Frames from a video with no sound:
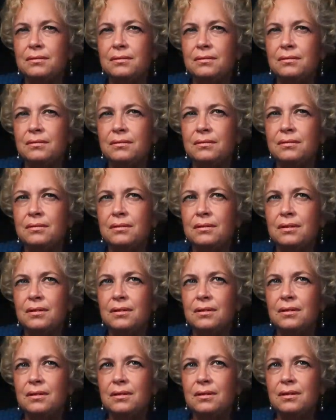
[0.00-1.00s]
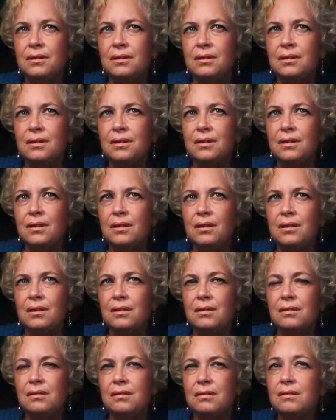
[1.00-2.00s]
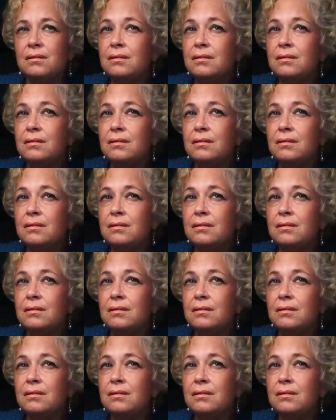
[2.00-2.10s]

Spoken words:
(silence)